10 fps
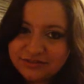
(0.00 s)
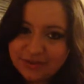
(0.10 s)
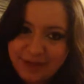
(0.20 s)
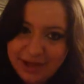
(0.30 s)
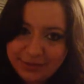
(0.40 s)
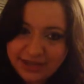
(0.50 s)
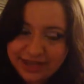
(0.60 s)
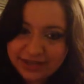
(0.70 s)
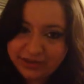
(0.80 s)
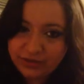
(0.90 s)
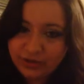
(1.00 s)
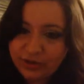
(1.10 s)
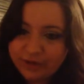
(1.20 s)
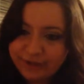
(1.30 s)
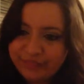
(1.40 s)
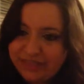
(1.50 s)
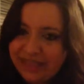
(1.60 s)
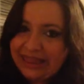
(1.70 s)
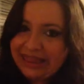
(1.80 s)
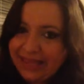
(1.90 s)
from Armageddon or
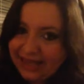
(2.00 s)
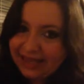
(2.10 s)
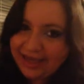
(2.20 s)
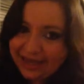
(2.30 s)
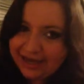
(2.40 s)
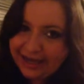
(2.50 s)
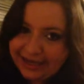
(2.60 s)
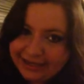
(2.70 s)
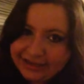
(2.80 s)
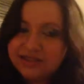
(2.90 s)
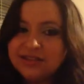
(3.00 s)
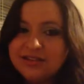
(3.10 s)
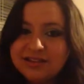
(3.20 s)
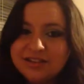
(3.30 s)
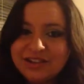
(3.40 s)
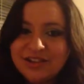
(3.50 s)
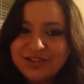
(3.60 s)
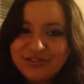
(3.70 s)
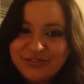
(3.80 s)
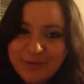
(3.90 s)
that guy
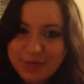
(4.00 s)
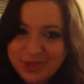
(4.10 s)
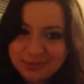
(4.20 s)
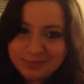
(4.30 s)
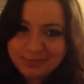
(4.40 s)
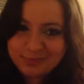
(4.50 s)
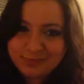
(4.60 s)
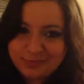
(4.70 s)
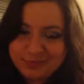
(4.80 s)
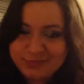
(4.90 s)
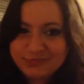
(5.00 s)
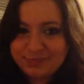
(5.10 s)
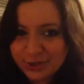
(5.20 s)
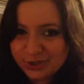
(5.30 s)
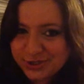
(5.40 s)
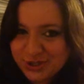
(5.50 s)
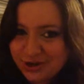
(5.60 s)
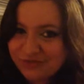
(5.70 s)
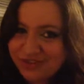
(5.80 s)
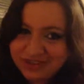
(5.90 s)
from the Bon
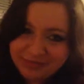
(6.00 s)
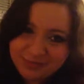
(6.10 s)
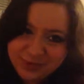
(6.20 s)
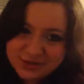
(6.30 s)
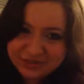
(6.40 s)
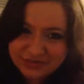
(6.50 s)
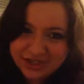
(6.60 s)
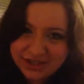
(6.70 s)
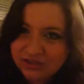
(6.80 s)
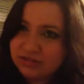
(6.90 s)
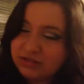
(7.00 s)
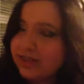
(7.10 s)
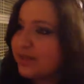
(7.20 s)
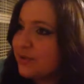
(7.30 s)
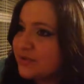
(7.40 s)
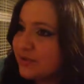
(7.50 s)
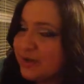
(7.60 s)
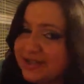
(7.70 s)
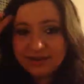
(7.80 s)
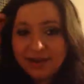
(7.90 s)
Jovi music video. I think it was
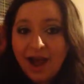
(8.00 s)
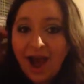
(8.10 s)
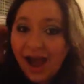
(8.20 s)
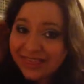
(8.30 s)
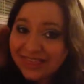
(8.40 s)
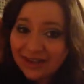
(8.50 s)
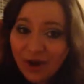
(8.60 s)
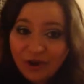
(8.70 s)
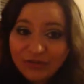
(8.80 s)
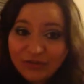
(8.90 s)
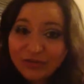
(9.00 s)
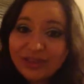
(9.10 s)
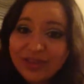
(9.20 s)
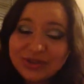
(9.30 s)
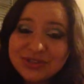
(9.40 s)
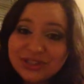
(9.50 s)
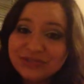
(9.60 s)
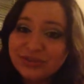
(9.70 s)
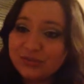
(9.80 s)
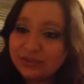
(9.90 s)
always. And I think overall they all
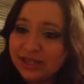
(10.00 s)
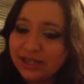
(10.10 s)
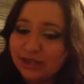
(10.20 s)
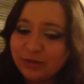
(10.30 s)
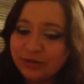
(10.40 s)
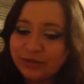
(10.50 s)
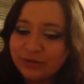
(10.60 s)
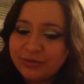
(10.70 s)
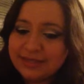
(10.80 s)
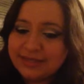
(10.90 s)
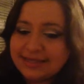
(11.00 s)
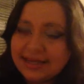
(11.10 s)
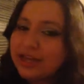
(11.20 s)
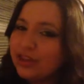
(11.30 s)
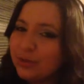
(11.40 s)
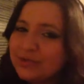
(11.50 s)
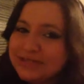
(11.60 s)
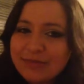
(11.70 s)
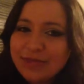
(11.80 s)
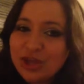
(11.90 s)
delivered really good performances. There were
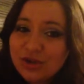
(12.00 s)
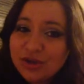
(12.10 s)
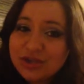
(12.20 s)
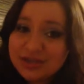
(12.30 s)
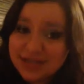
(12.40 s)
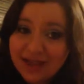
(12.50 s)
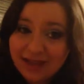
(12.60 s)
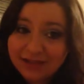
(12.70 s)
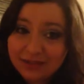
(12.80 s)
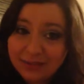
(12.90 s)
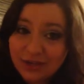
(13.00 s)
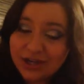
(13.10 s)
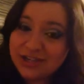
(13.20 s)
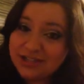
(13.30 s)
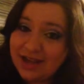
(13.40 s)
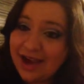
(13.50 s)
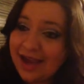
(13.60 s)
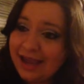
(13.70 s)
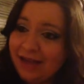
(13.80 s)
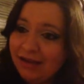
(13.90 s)
some that you could tell were going to
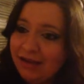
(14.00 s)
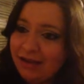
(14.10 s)
die